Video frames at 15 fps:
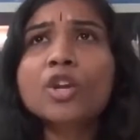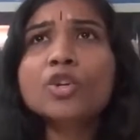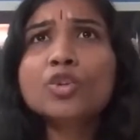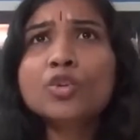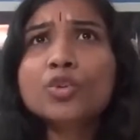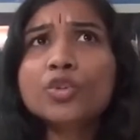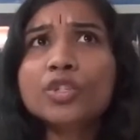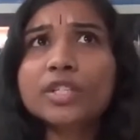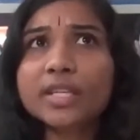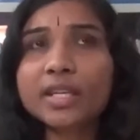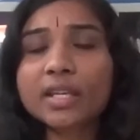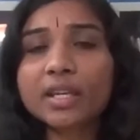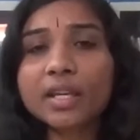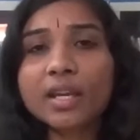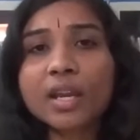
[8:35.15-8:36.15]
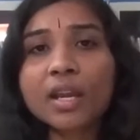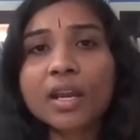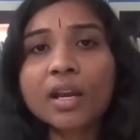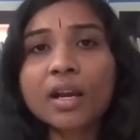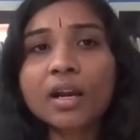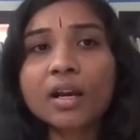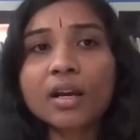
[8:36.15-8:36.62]
usually
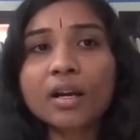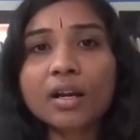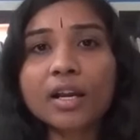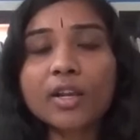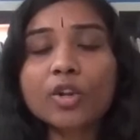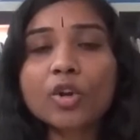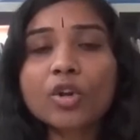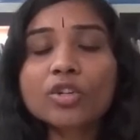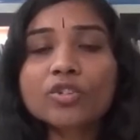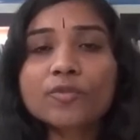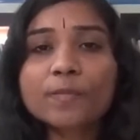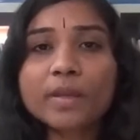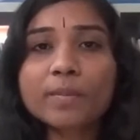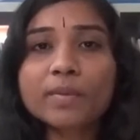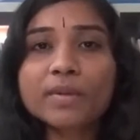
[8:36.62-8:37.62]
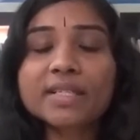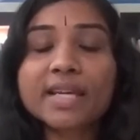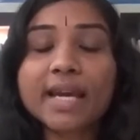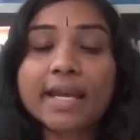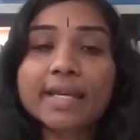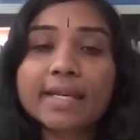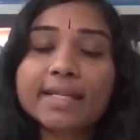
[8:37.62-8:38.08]
a lot of people
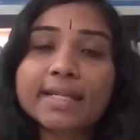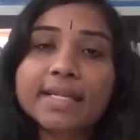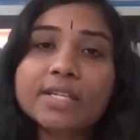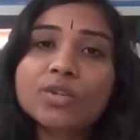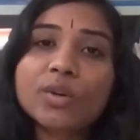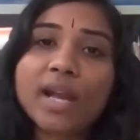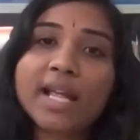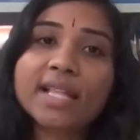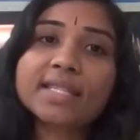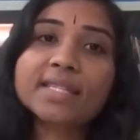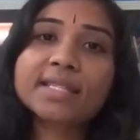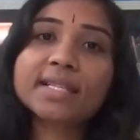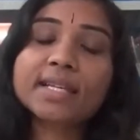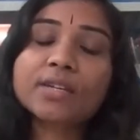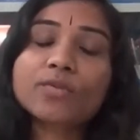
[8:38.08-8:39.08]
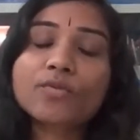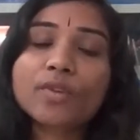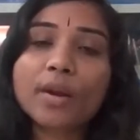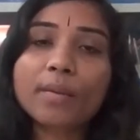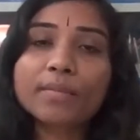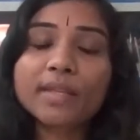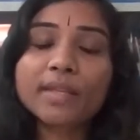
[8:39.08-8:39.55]
directly translate
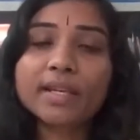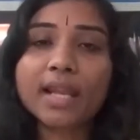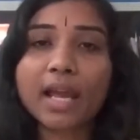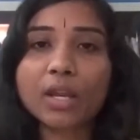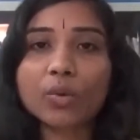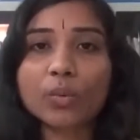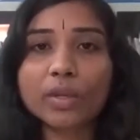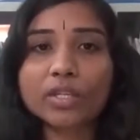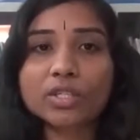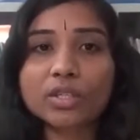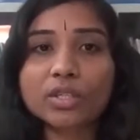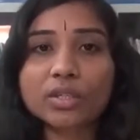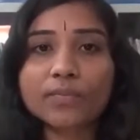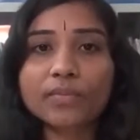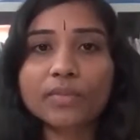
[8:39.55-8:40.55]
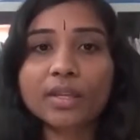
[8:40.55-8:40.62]
from the language.